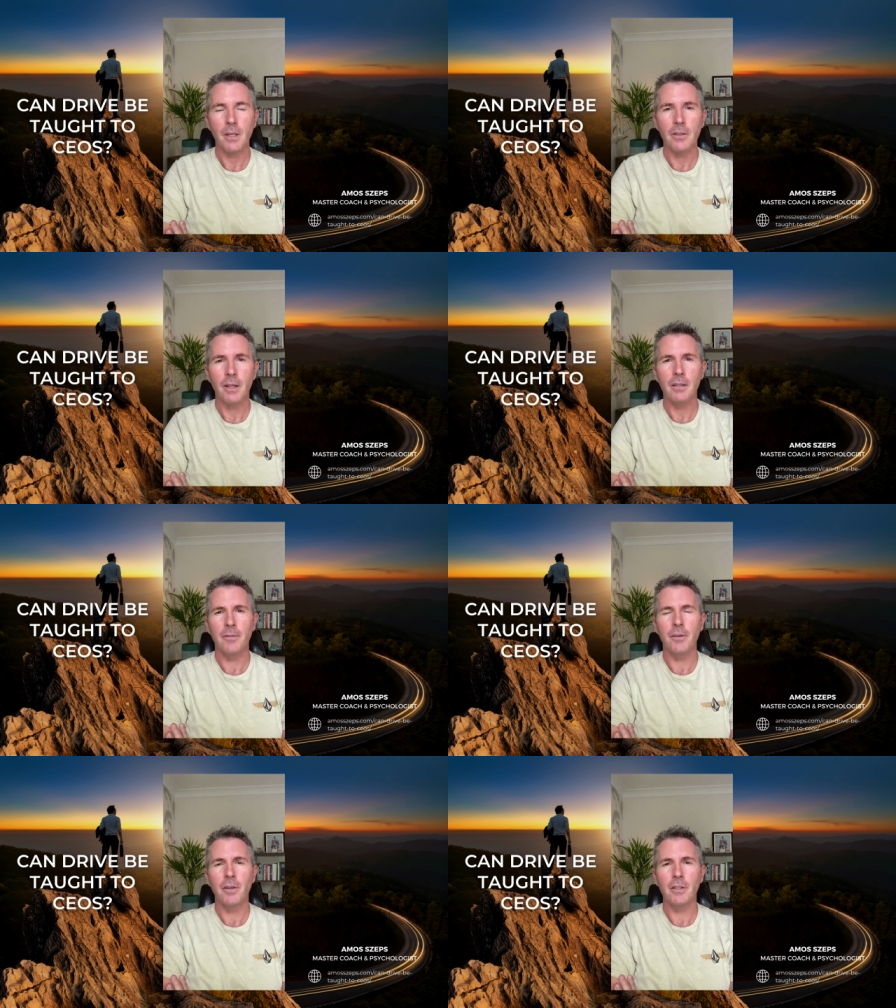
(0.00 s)
So that's the
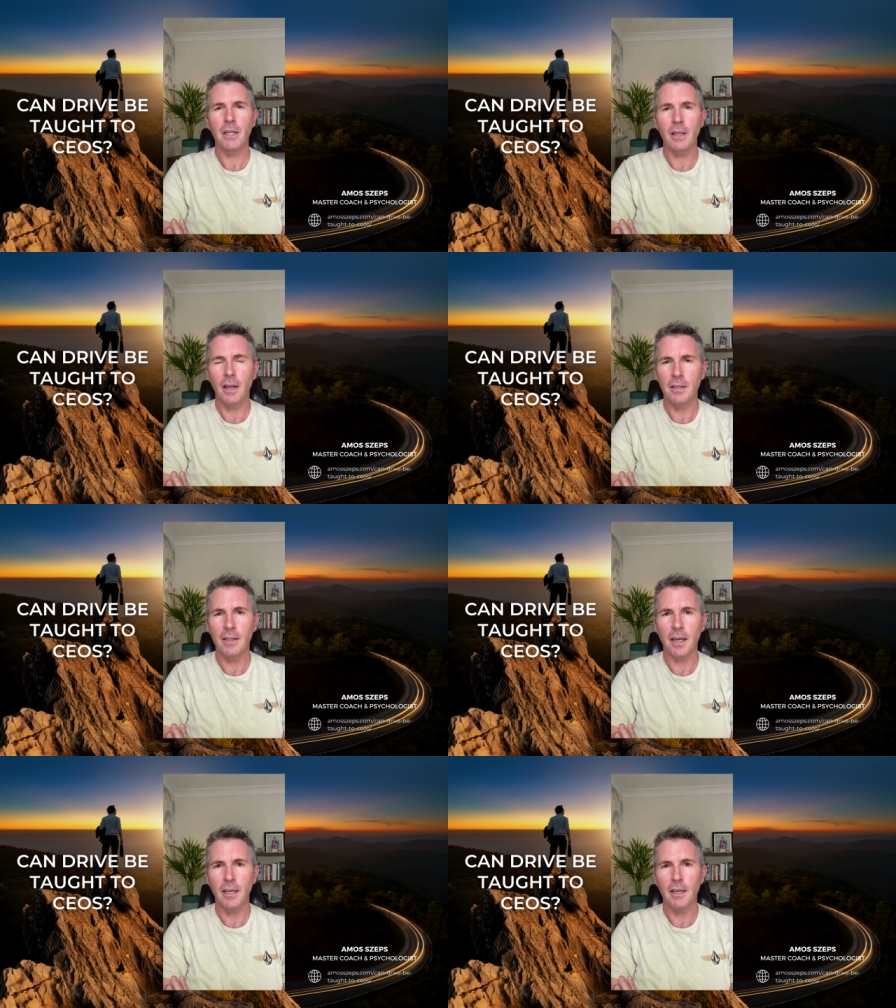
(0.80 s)
first thing that I'd
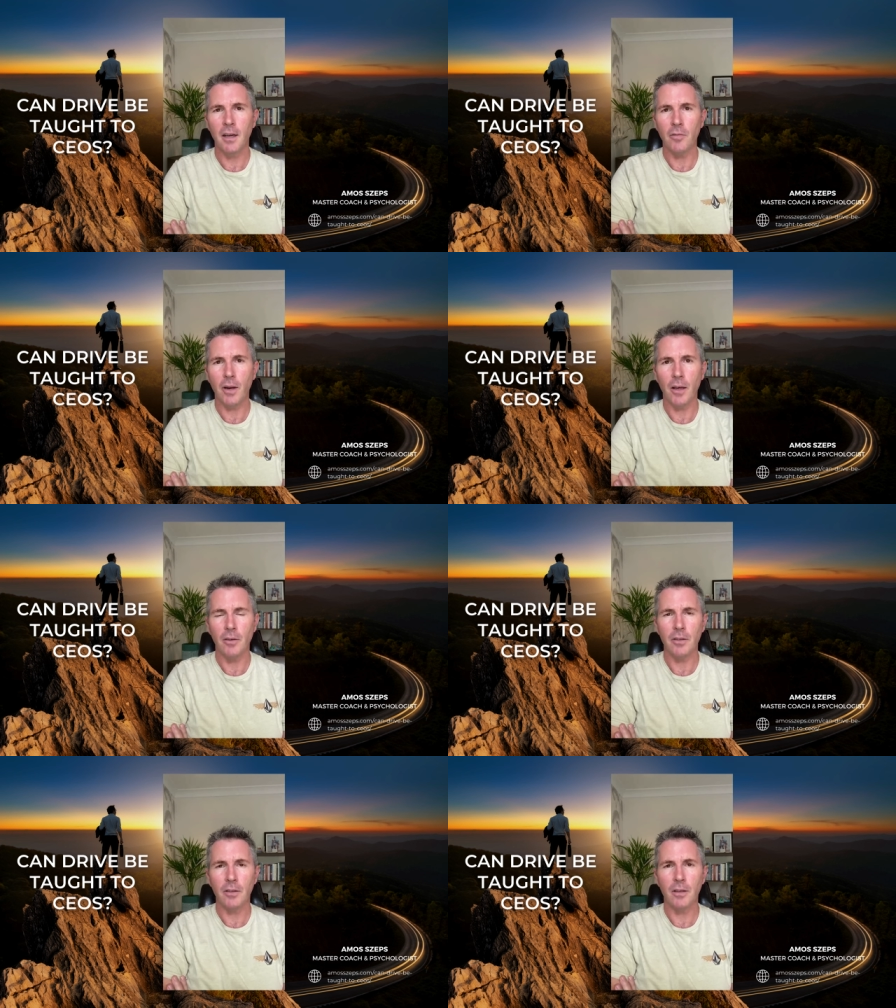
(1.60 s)
say
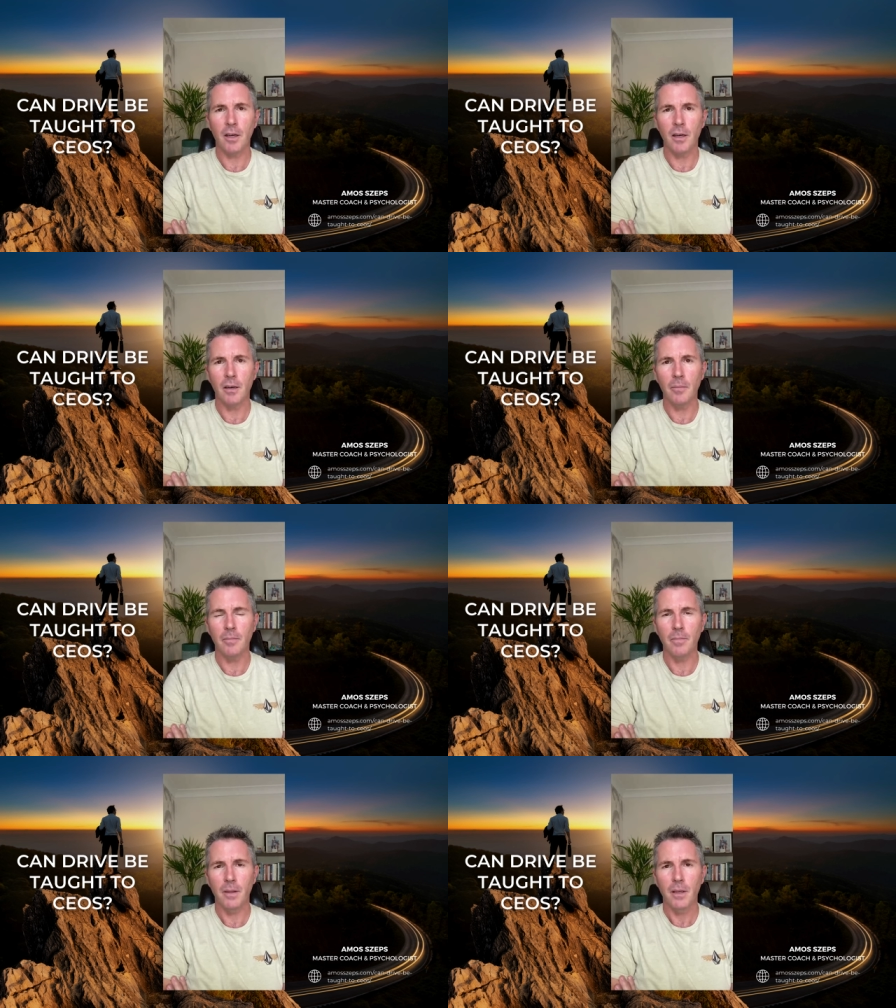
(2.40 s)
around
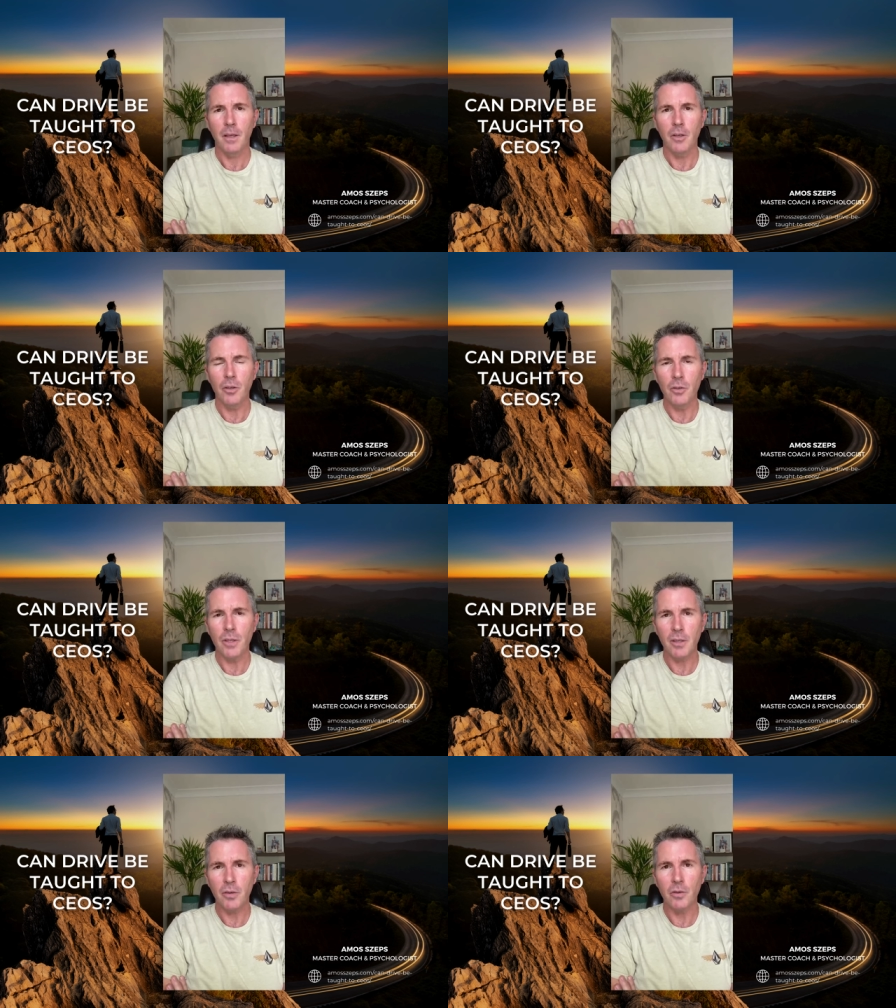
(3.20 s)
um,
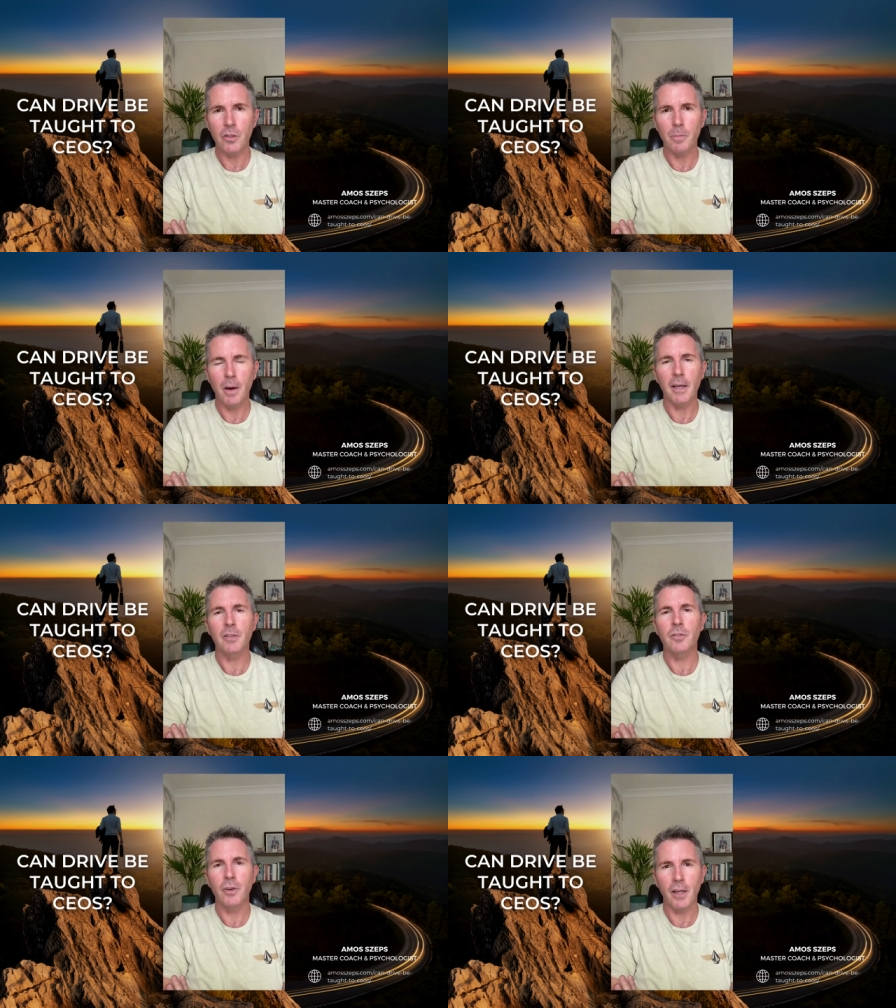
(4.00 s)
using your spike
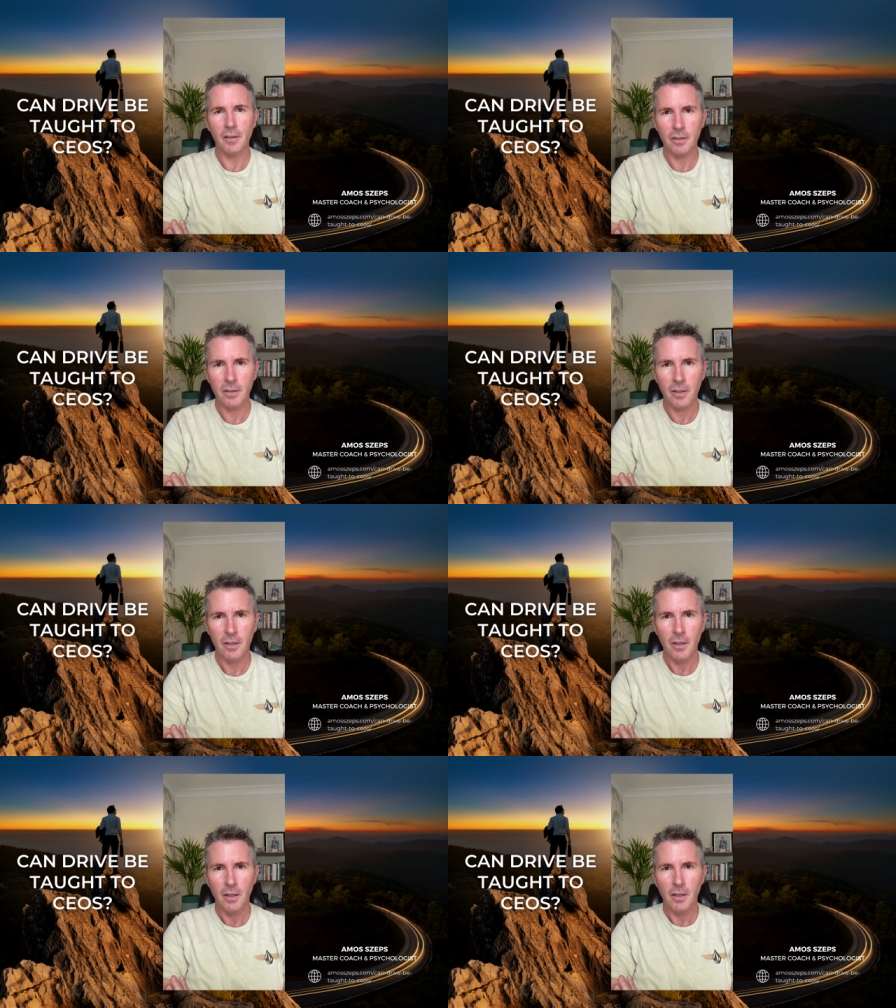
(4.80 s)
strengths
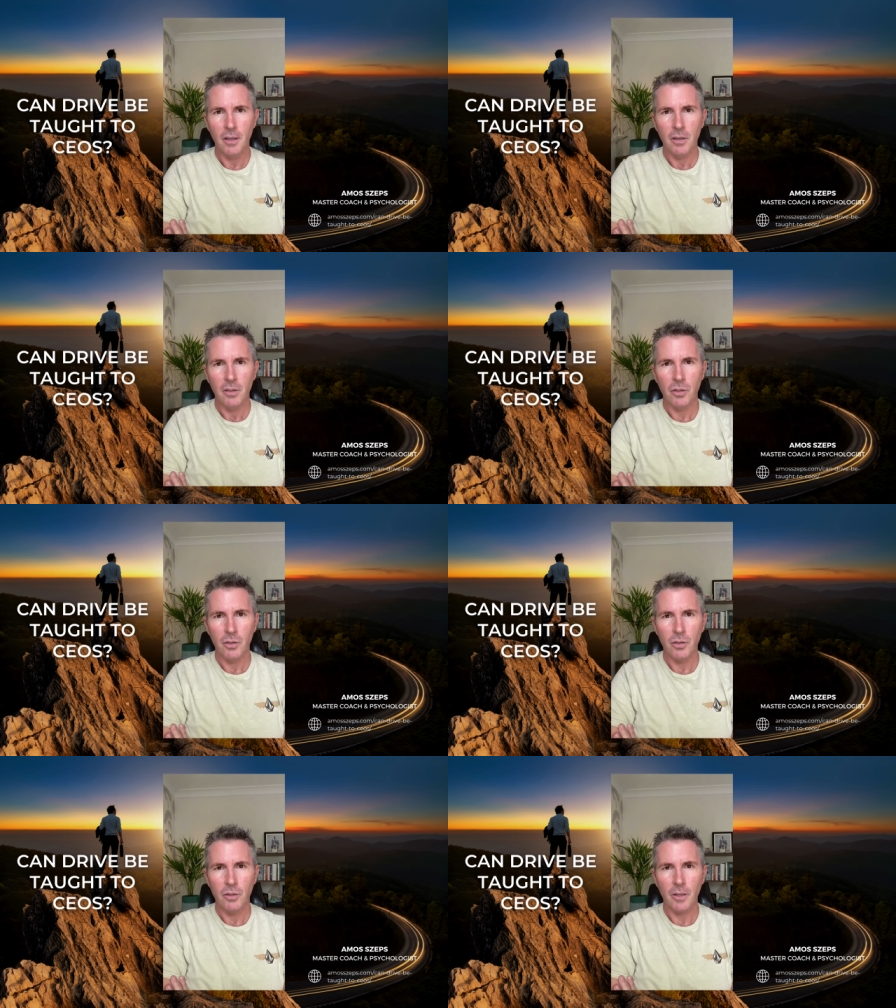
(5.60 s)

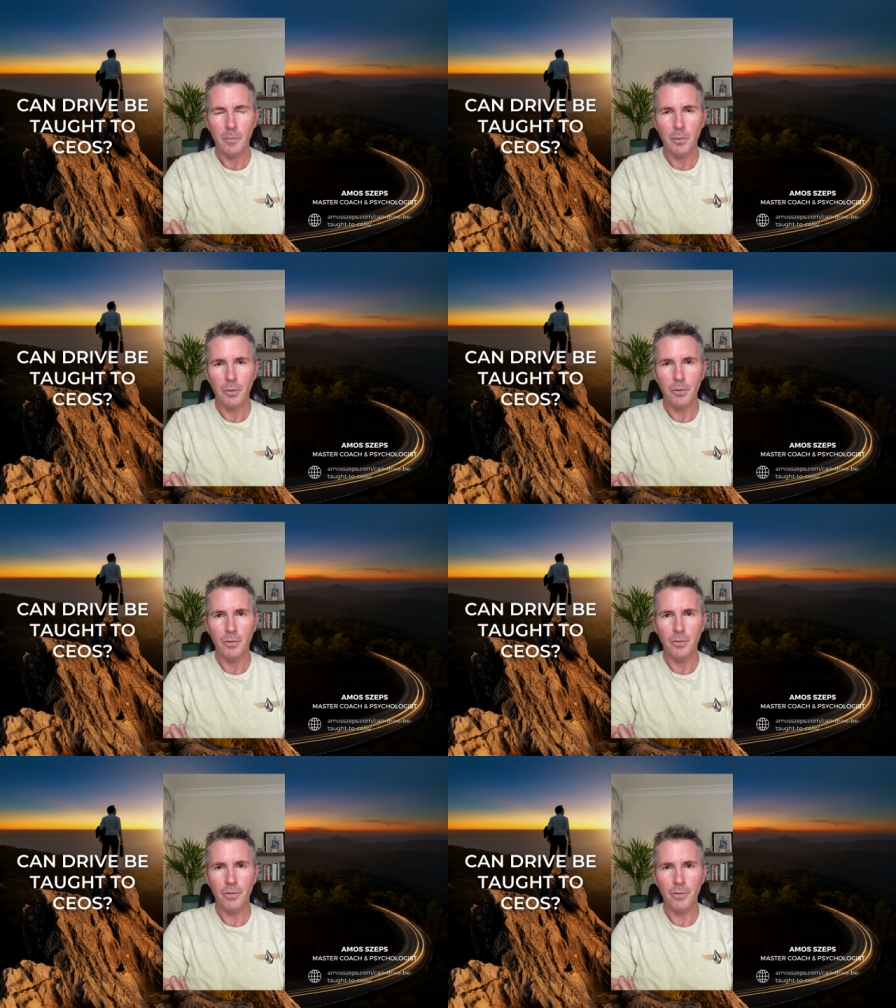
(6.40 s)
to
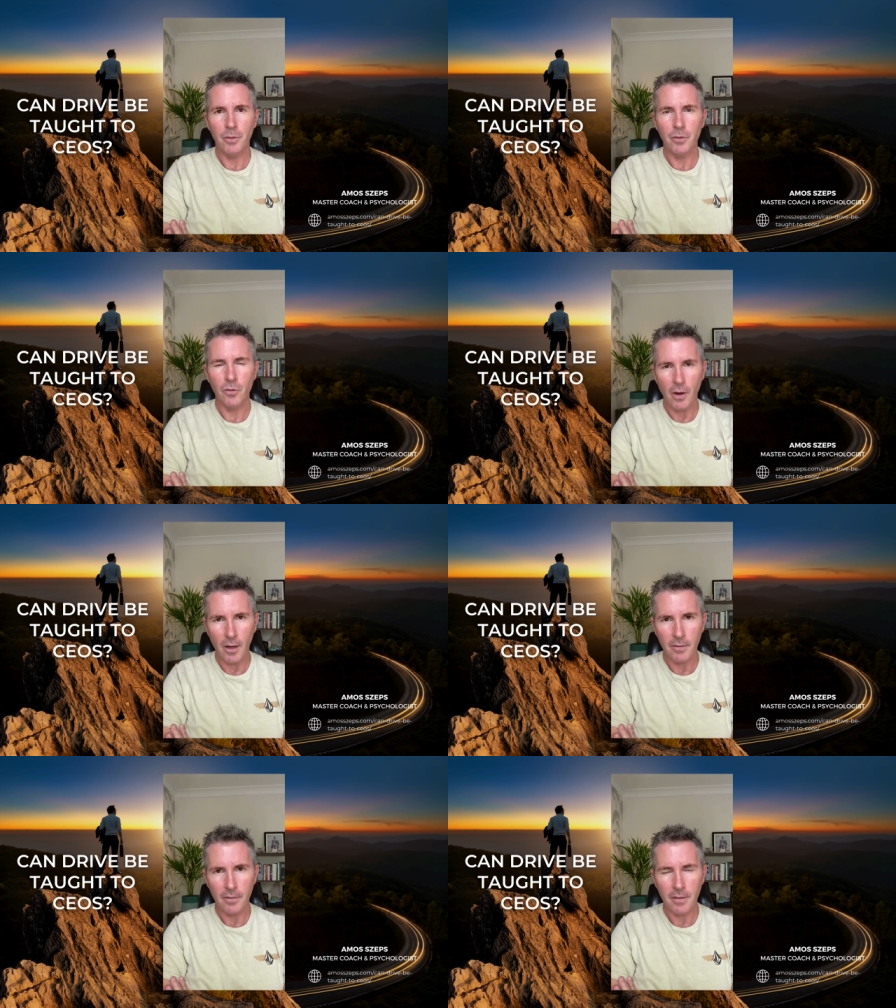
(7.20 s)
improve drive.